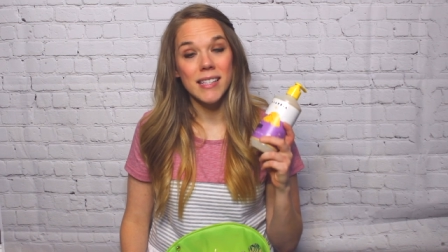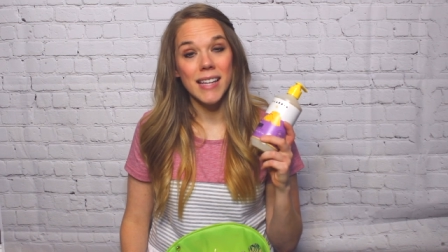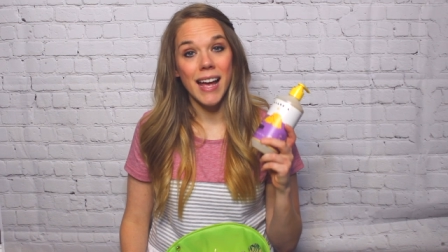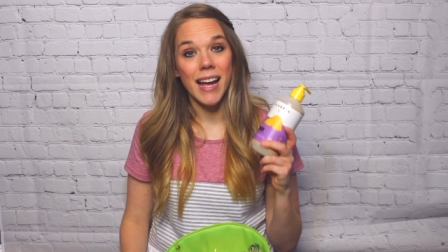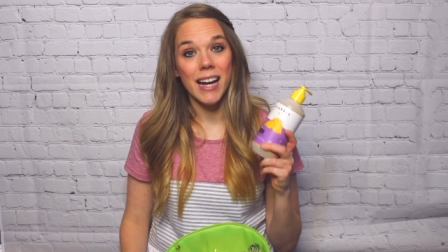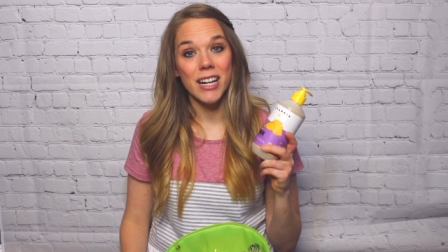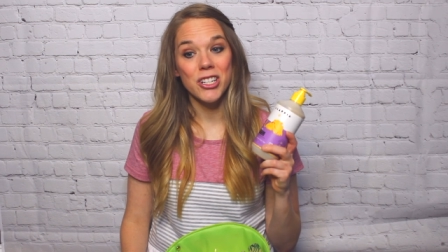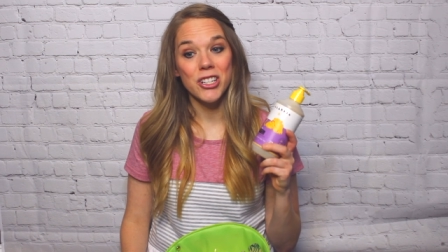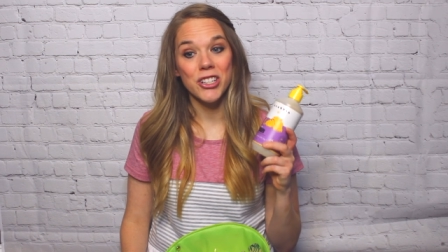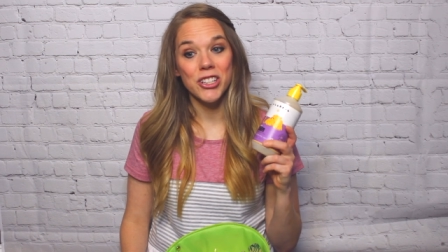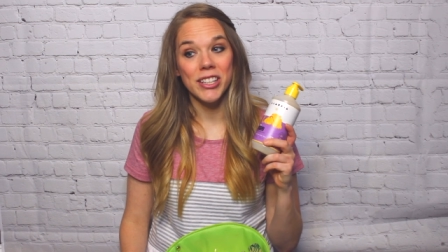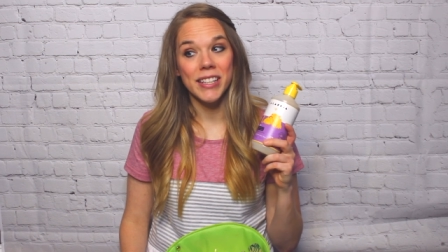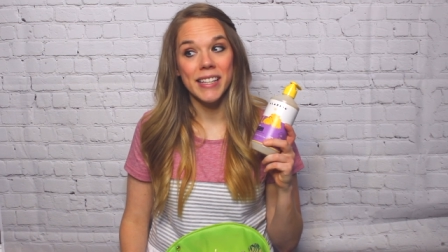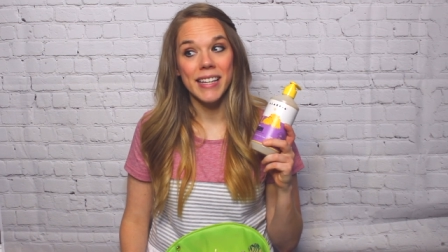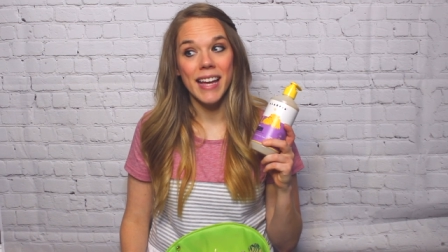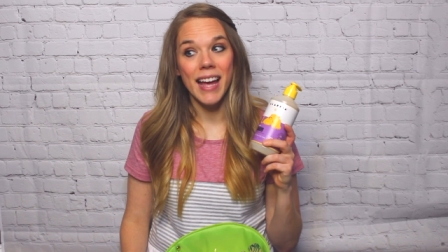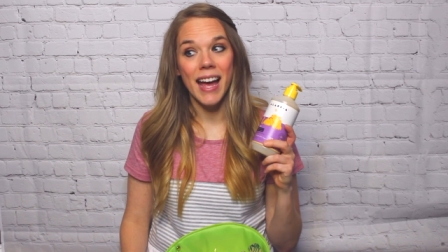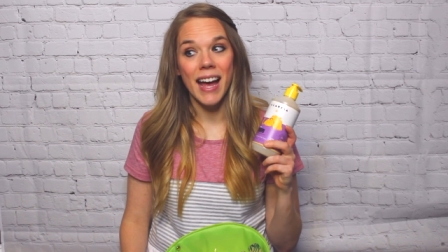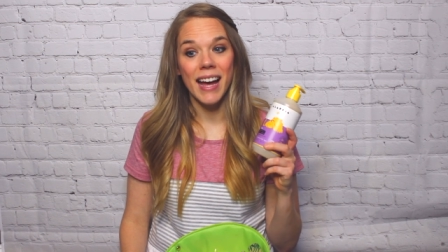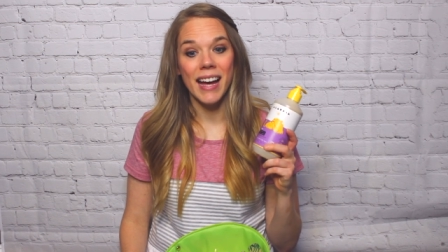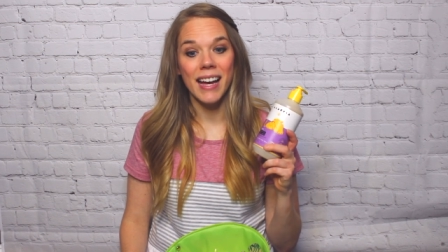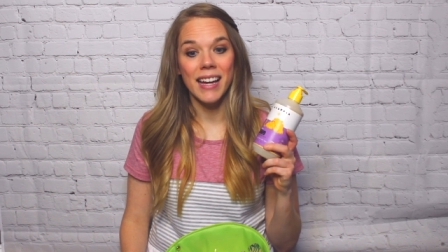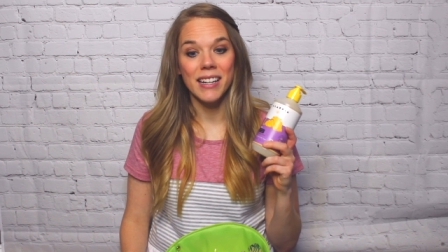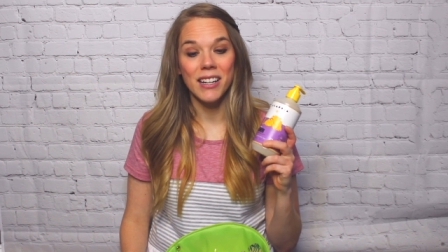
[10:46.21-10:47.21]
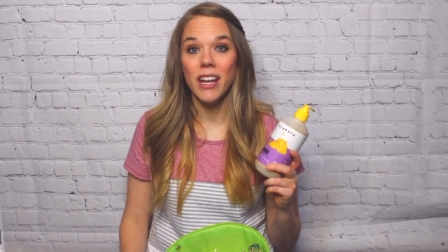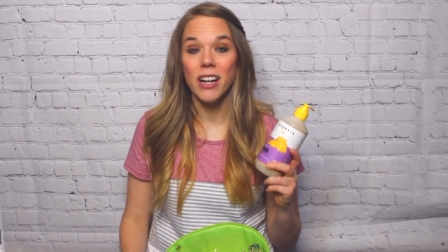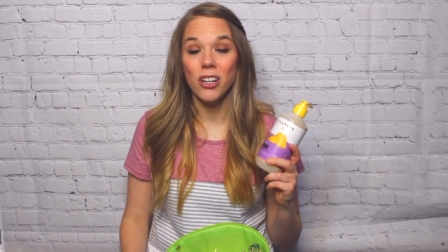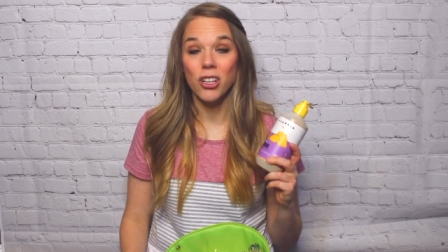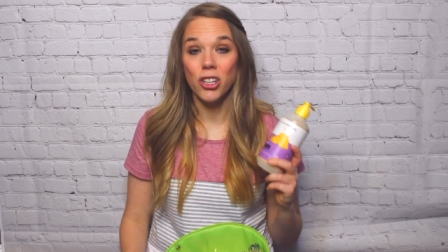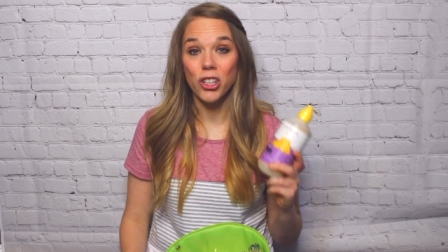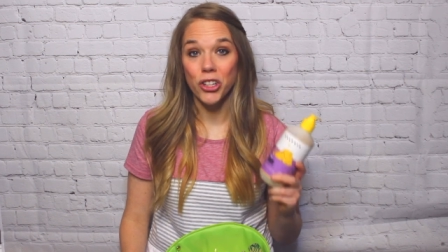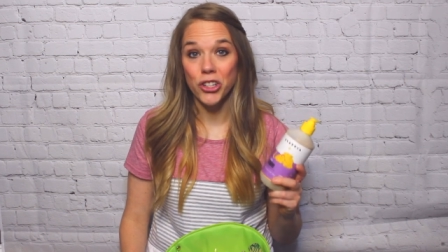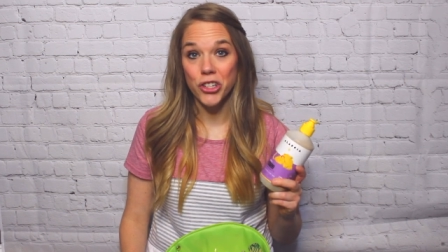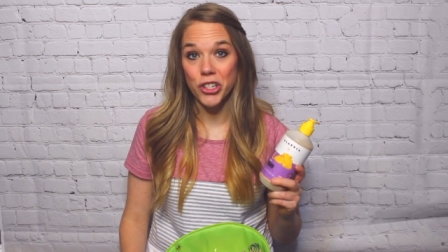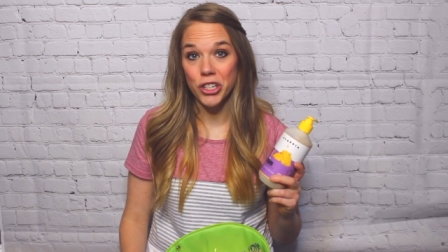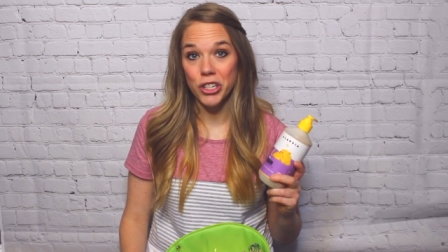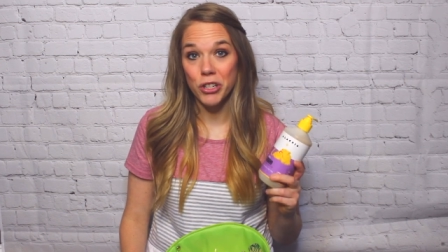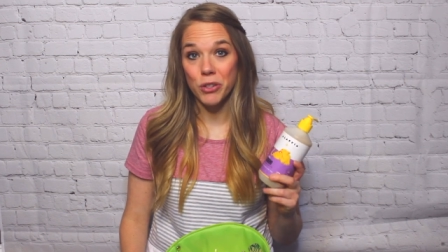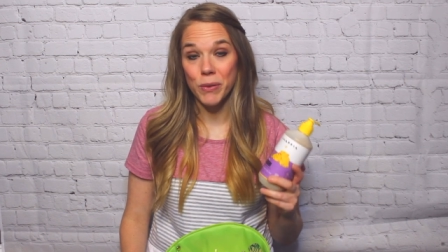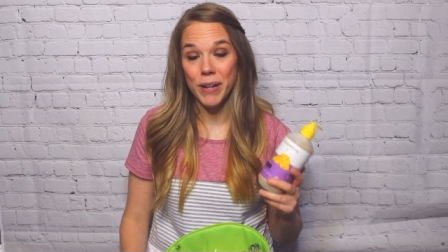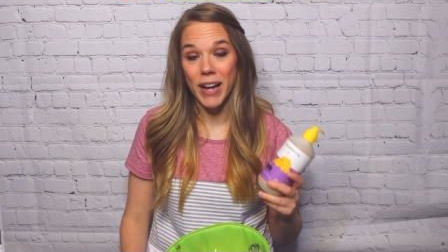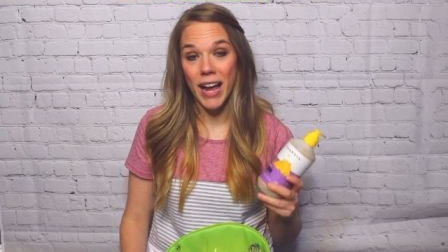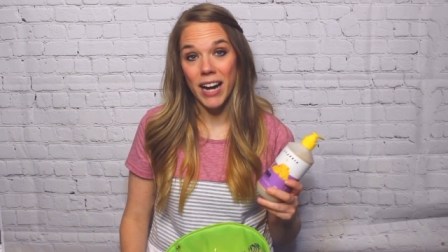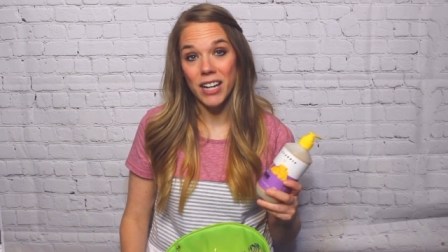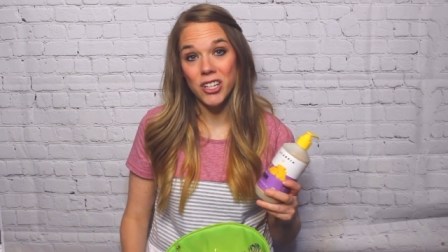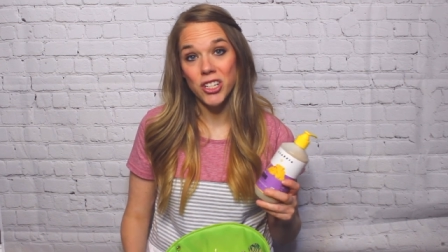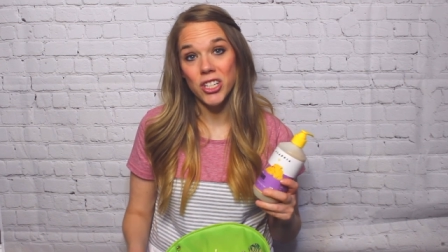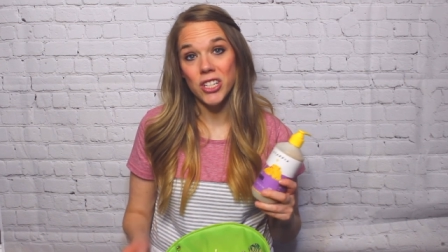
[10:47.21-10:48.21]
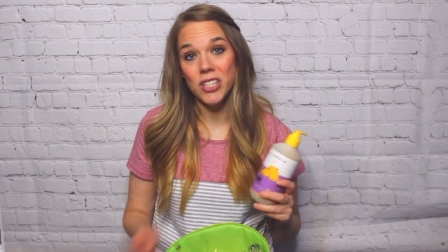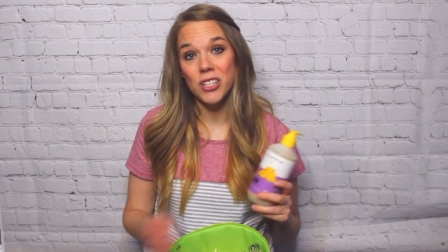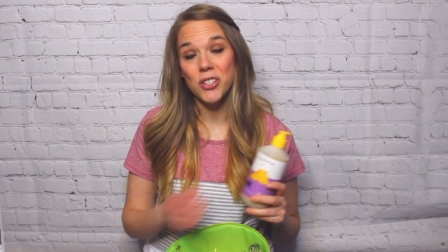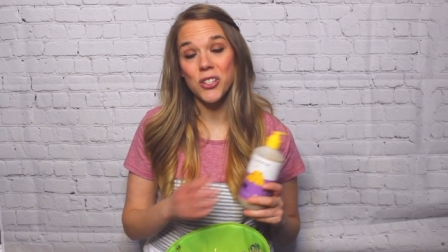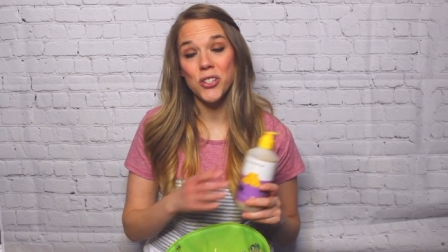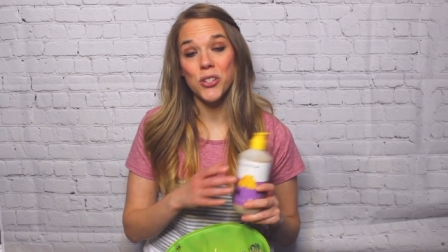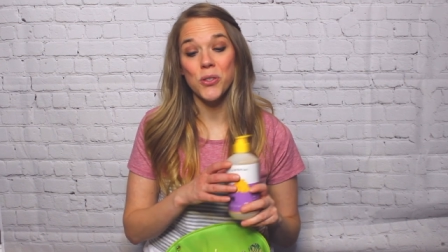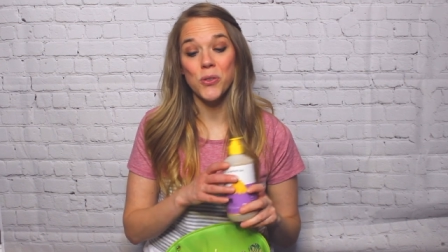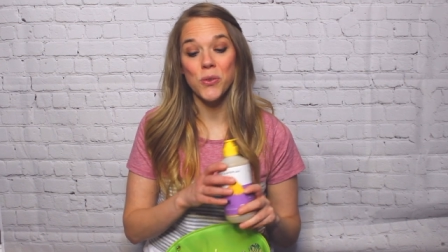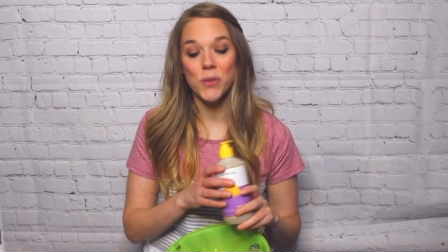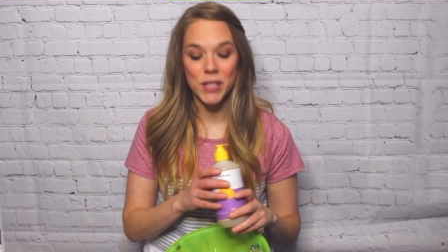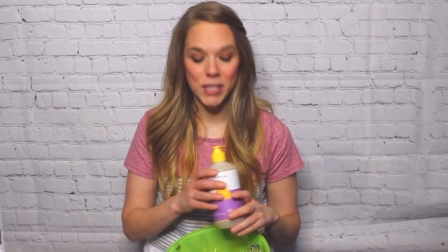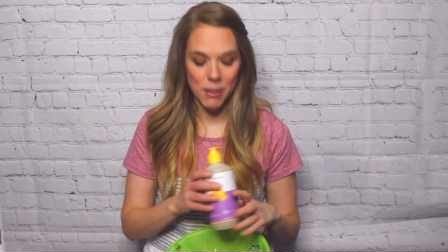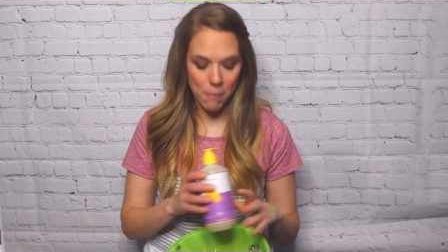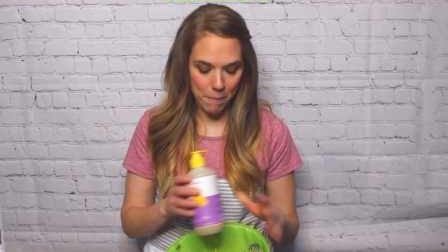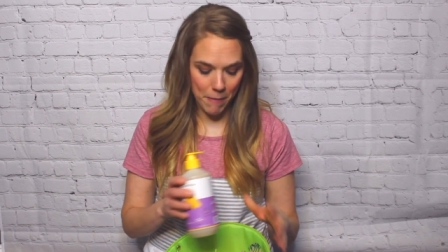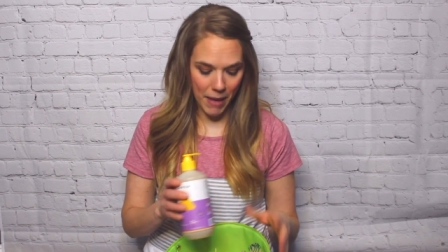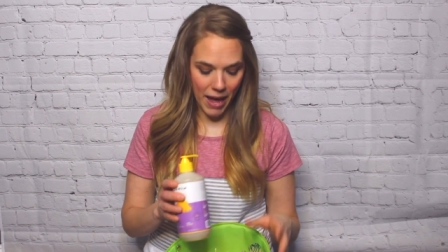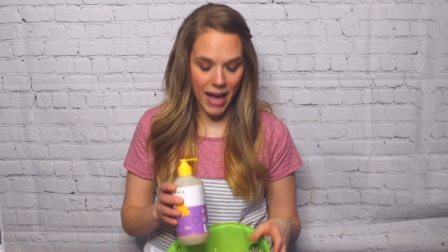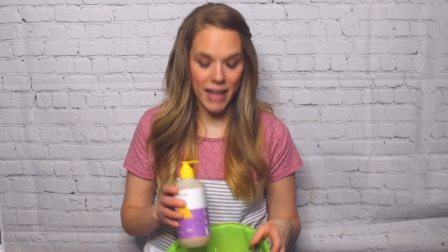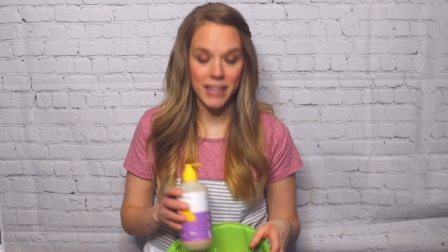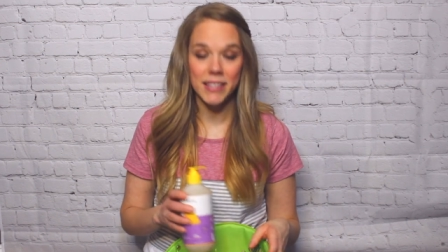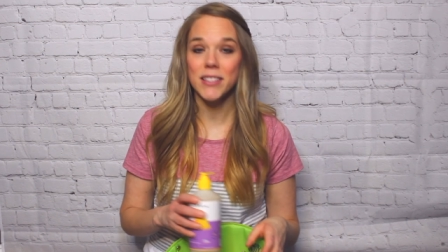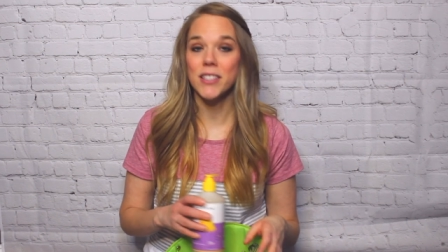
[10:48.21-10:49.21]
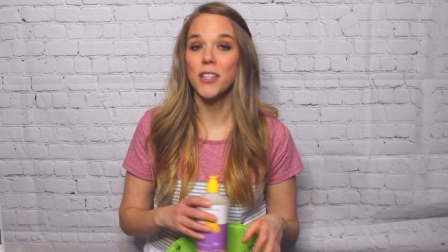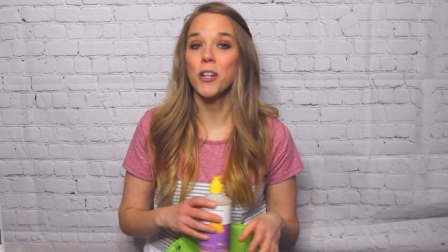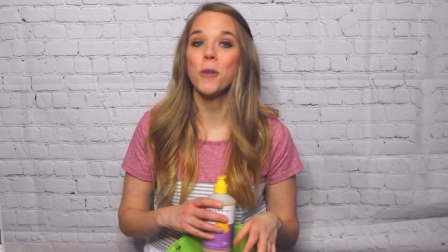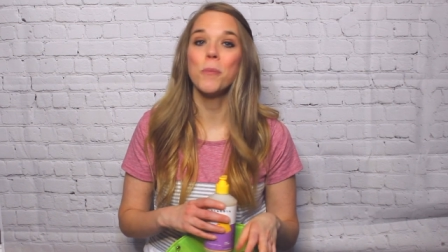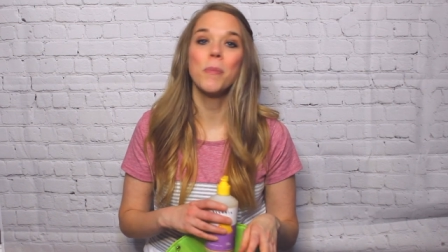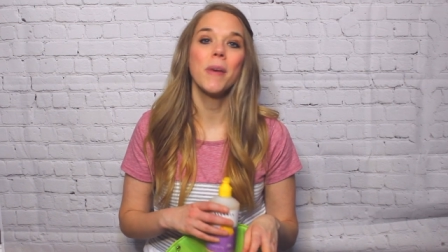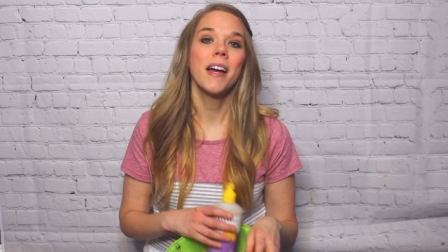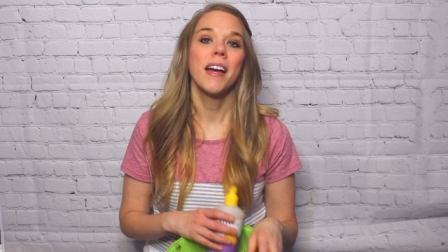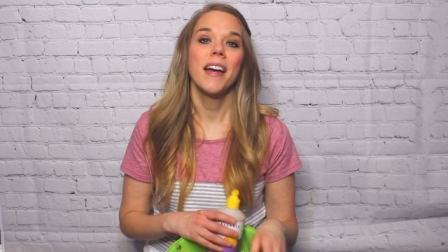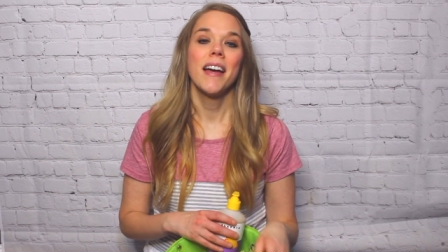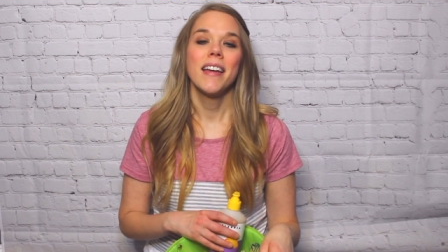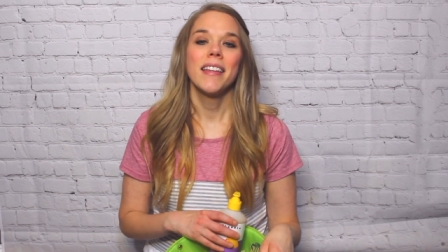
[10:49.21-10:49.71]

actually had an allergic reaction to some bath soap